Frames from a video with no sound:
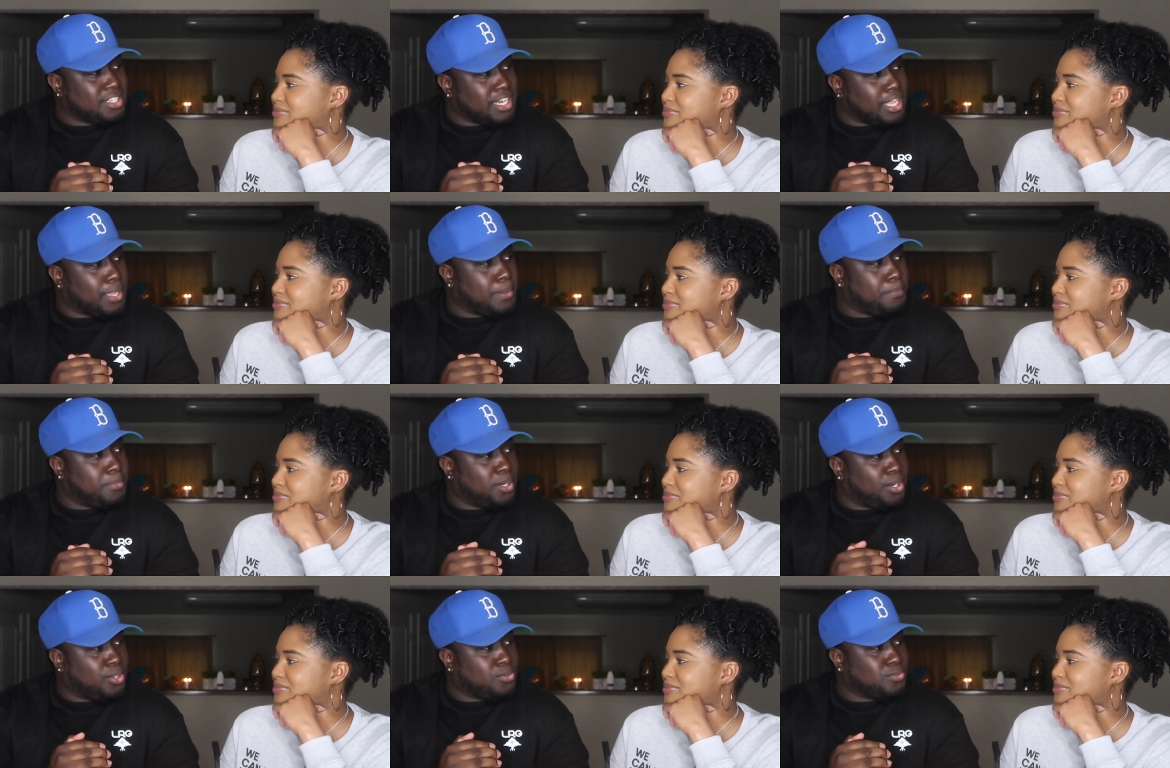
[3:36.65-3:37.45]
Speaker 1: Down
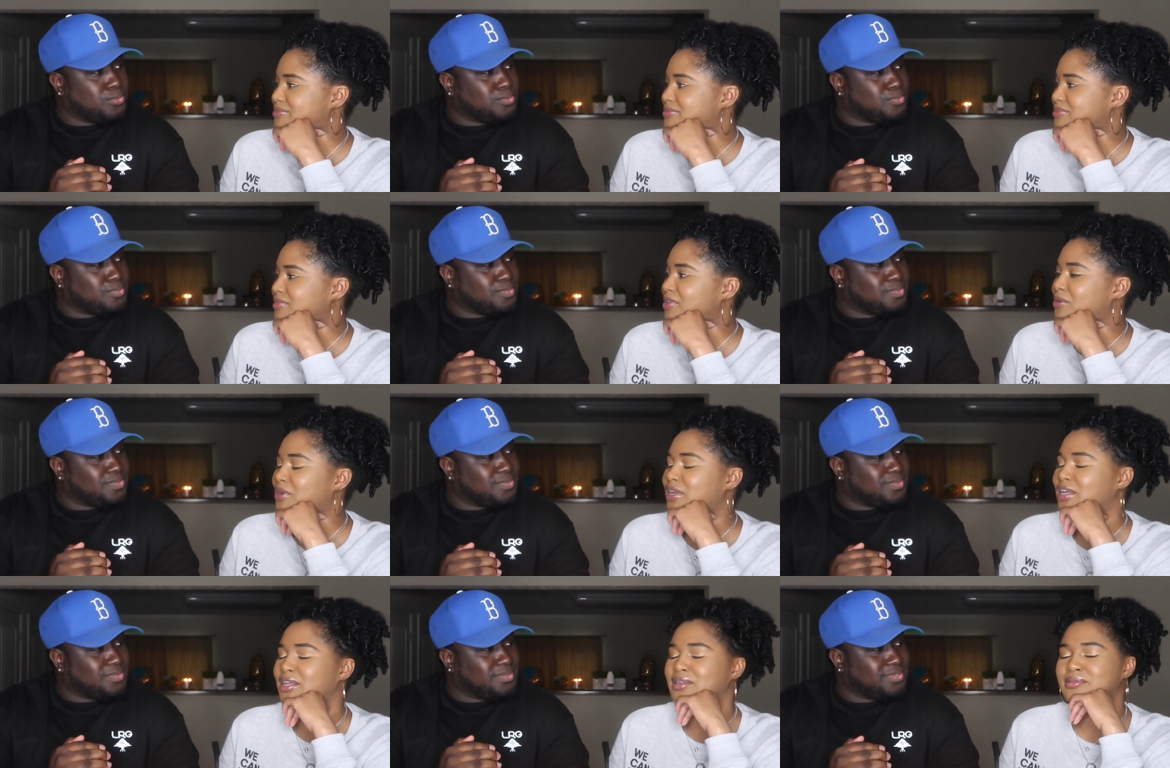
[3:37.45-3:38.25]
below.
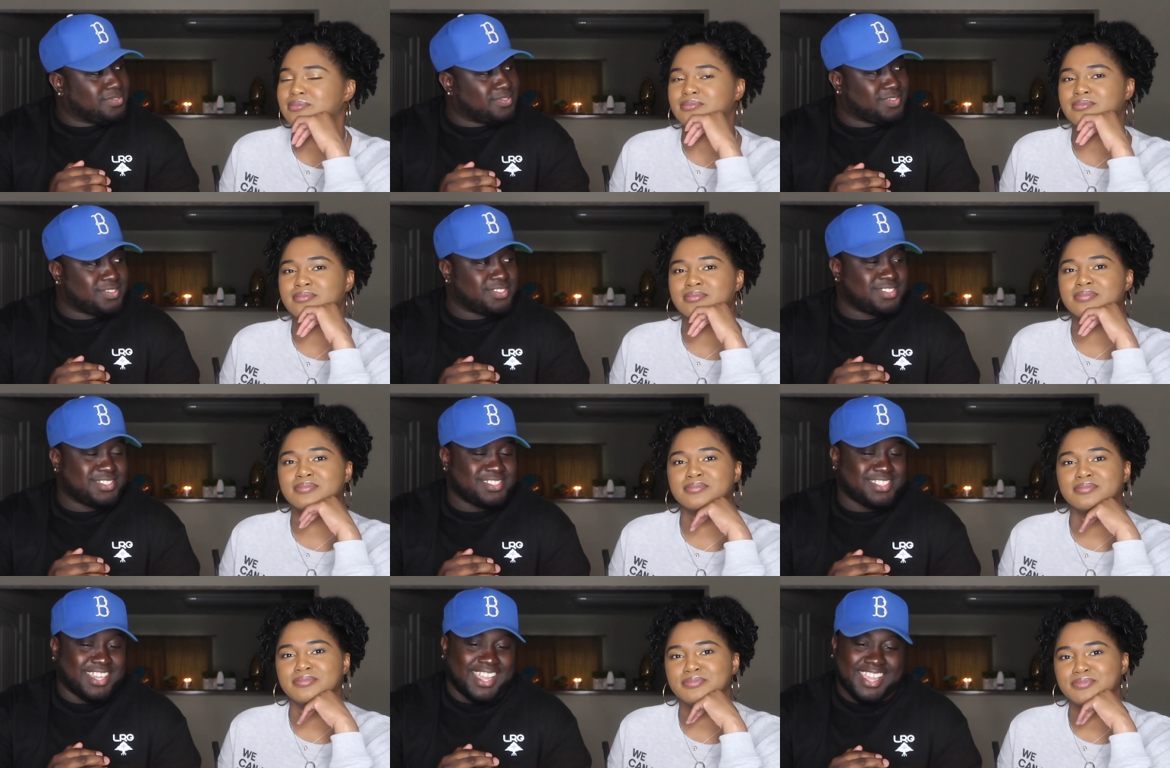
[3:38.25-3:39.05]
Okay.
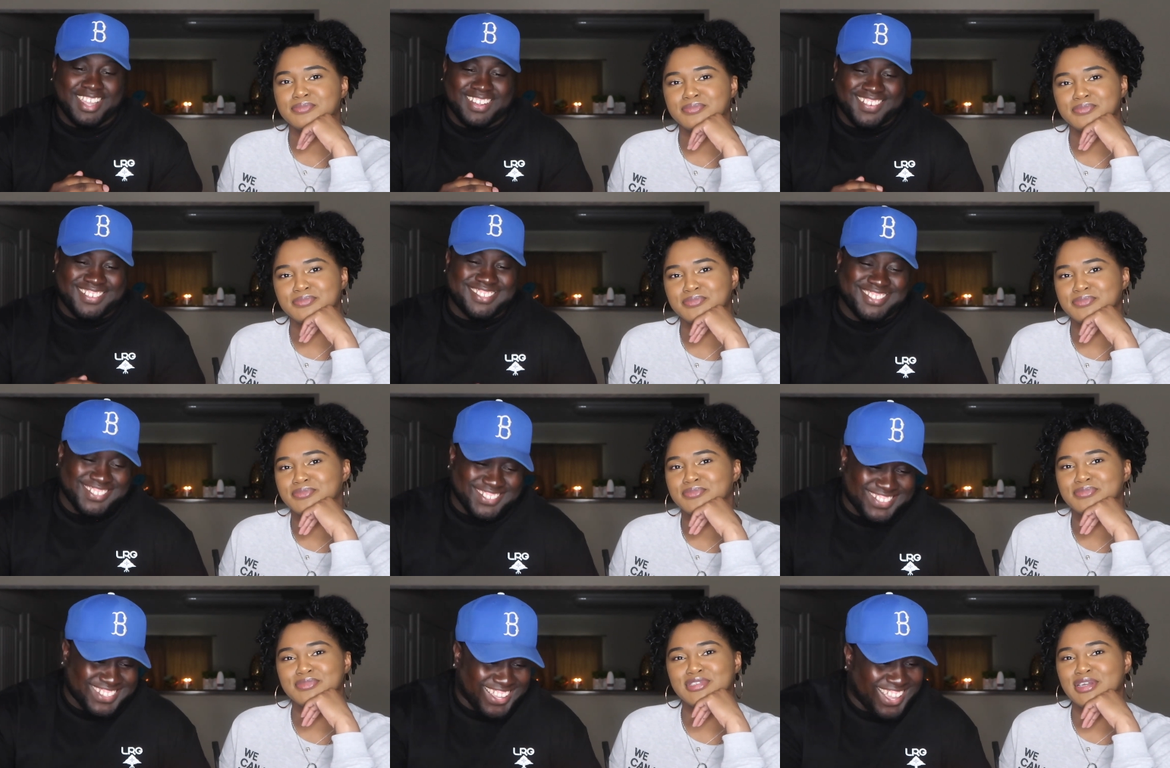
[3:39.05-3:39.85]
I ain't gonna
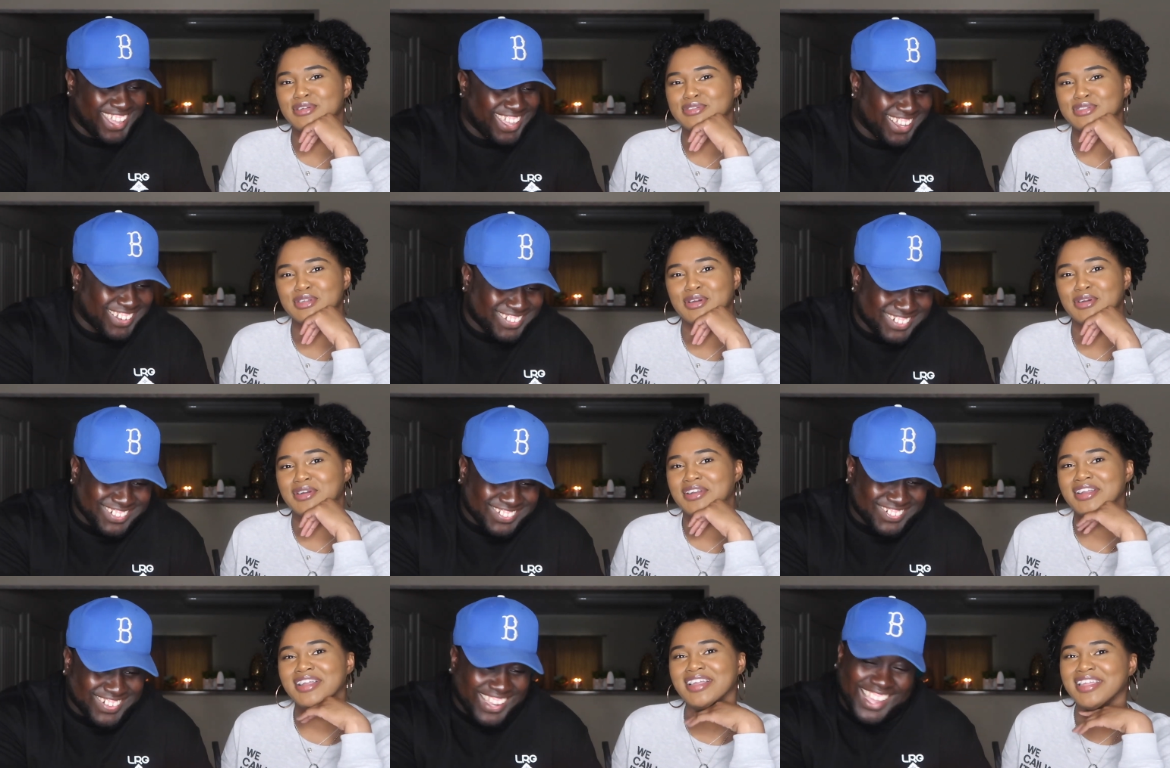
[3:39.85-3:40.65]
do it. I ain't gonna
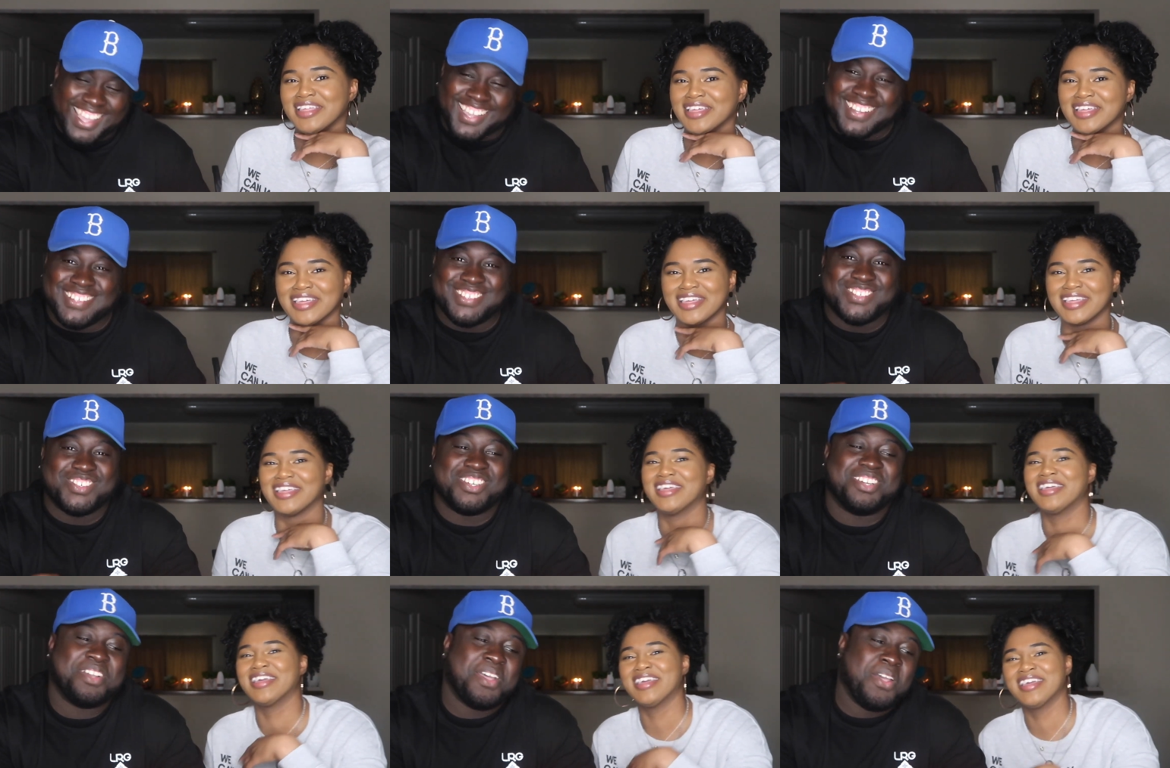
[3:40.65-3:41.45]
do it. I ain't gonna
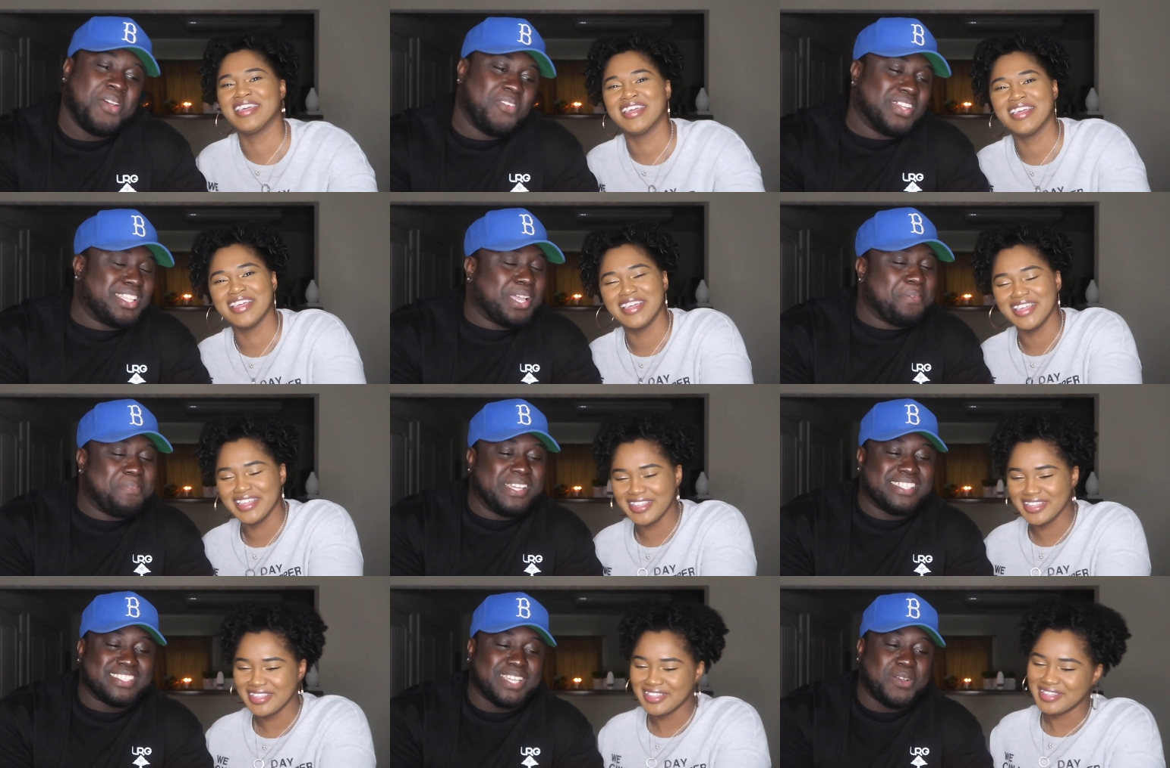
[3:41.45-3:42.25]
do it. With that
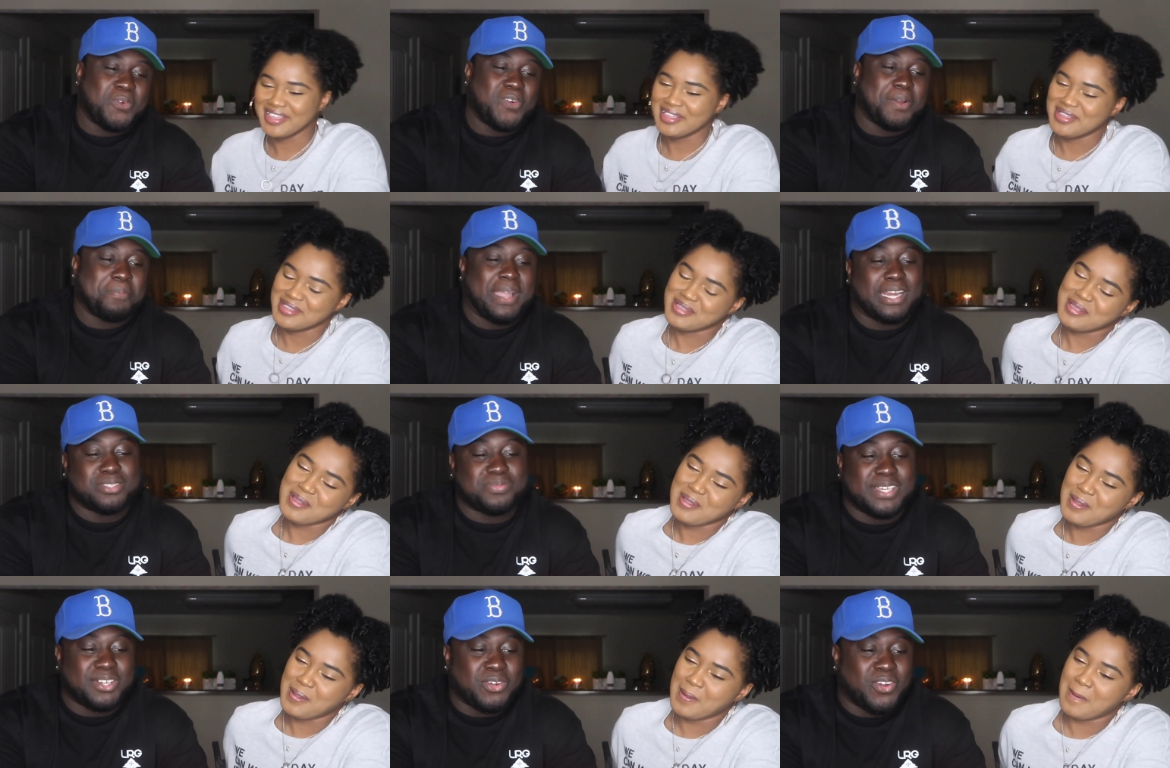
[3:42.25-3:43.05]
being said, we might
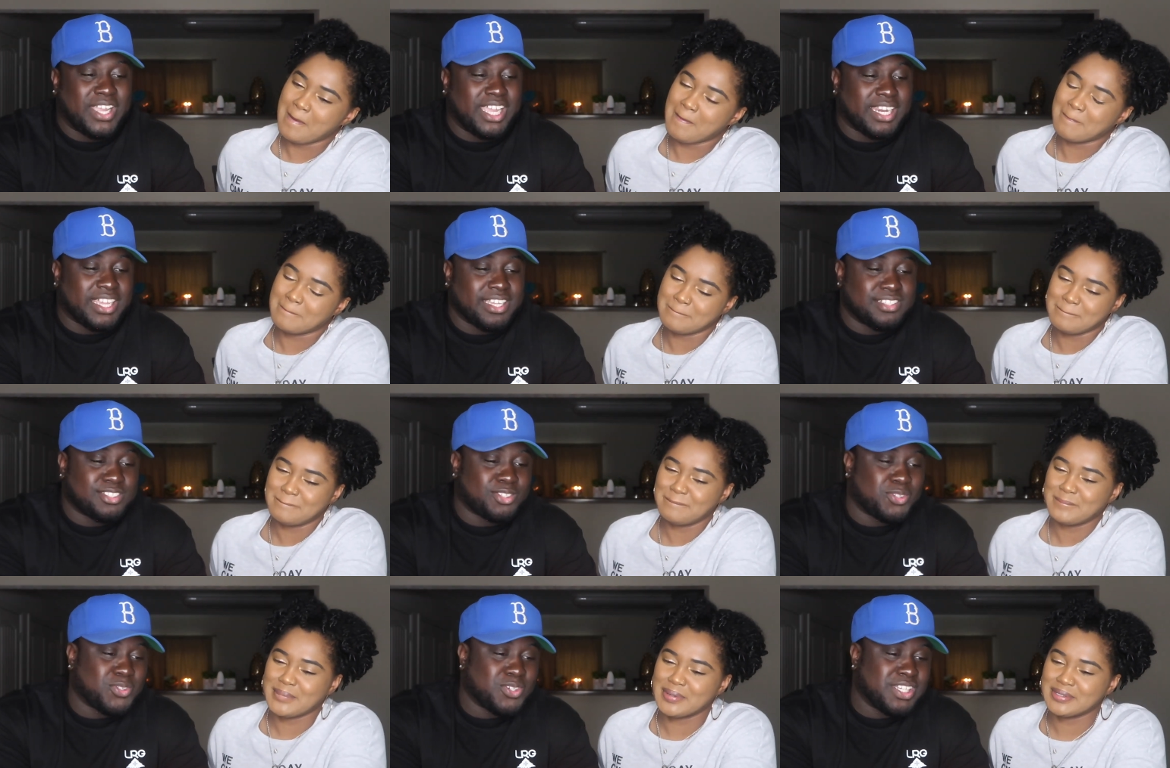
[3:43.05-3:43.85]
as well go ahead and get
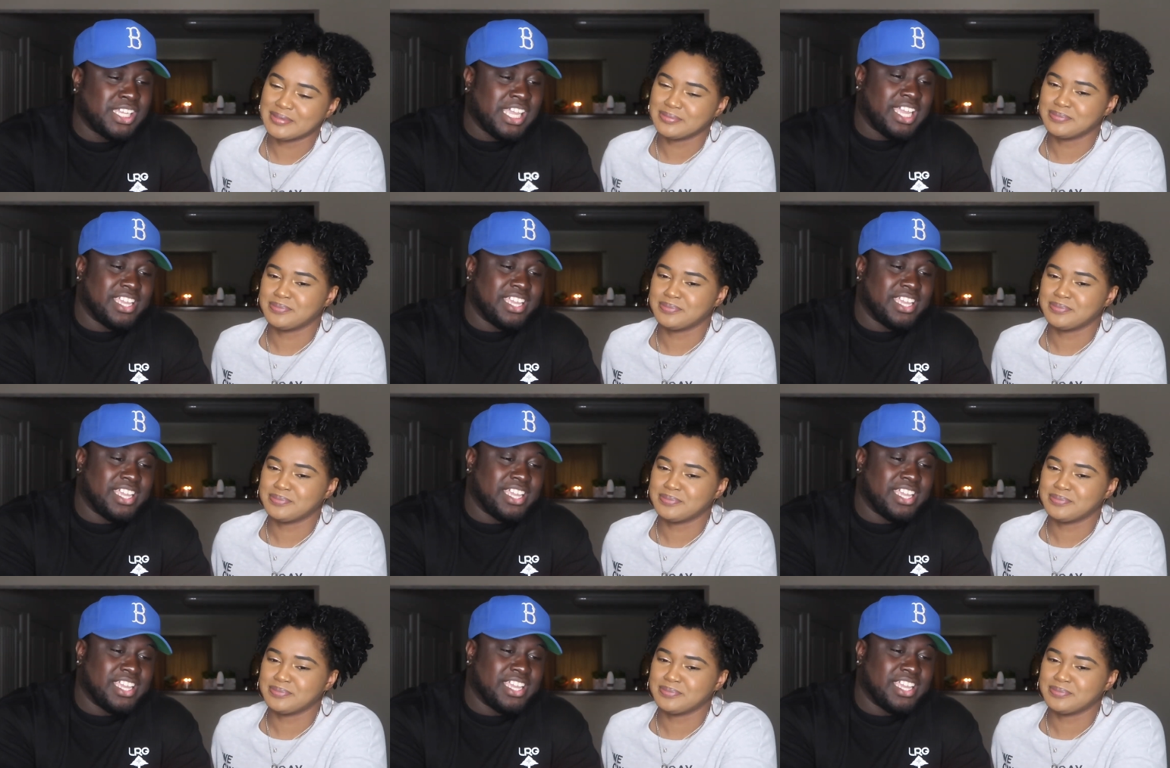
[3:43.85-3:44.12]
to it.